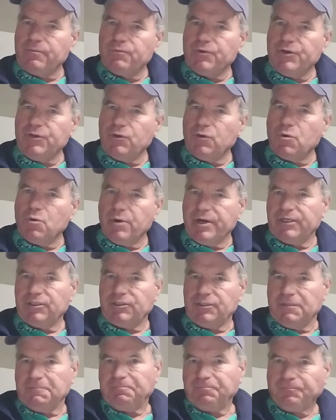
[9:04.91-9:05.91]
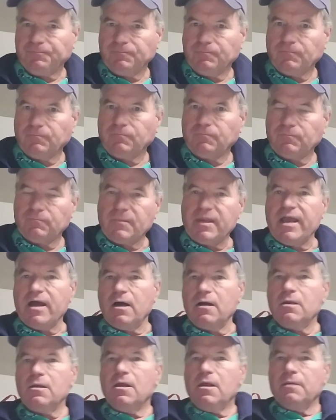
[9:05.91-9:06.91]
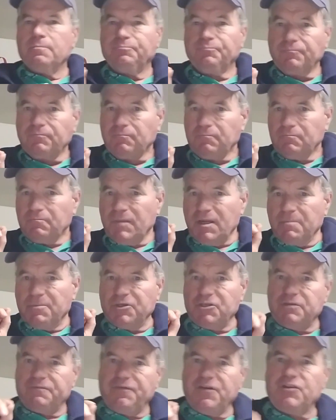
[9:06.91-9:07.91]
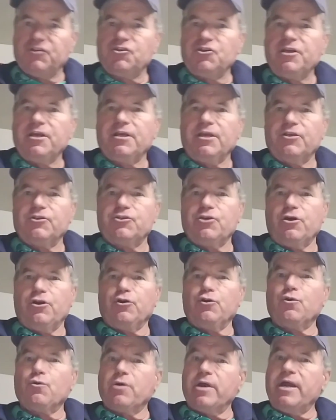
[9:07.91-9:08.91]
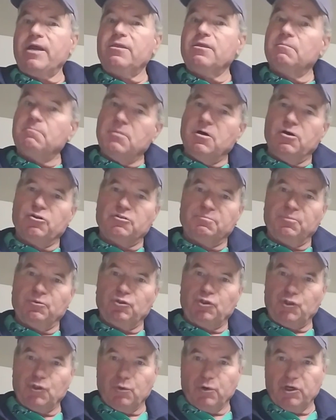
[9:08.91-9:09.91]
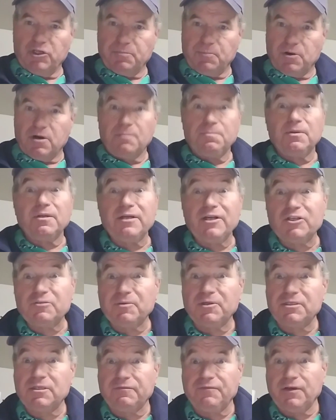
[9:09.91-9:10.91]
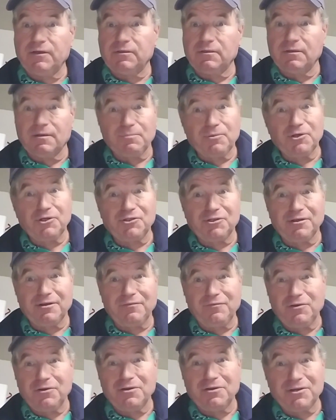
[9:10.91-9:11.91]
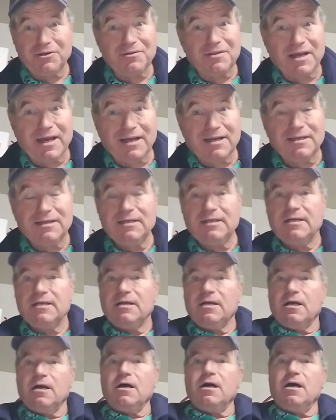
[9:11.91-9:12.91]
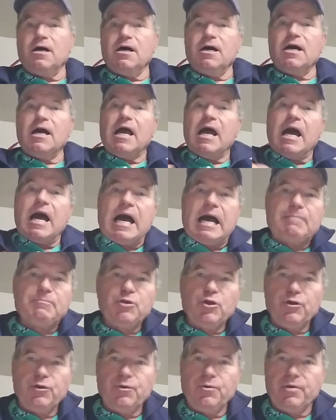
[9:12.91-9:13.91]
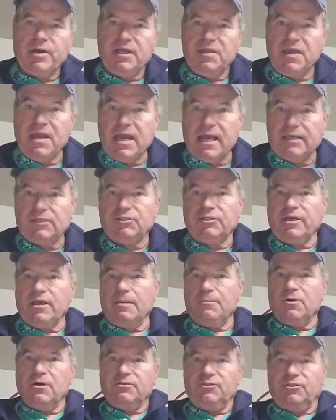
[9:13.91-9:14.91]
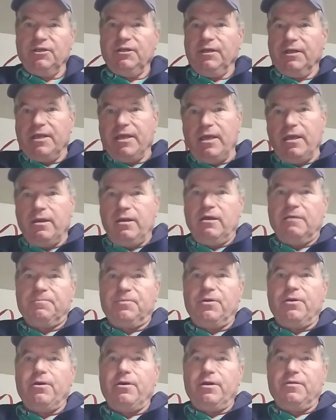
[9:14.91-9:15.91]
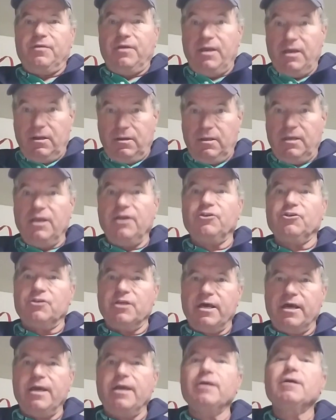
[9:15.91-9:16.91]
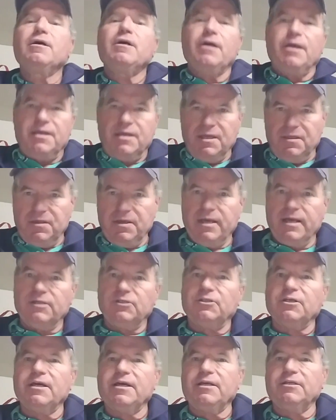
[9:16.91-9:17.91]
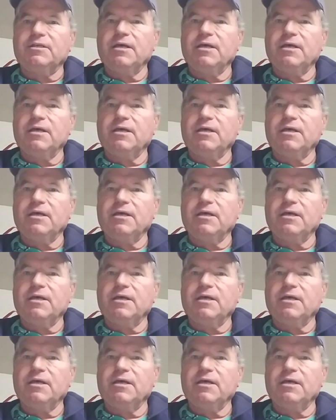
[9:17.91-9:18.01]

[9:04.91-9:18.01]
read the question. Now, Mrs. Fishnick is going to grade the multiple choice part. Please, Mrs. Fishnick, I appreciate it if you could do that. I'm going to grade the essay. I'm going to send a kid up there at the end of each day, get the essays,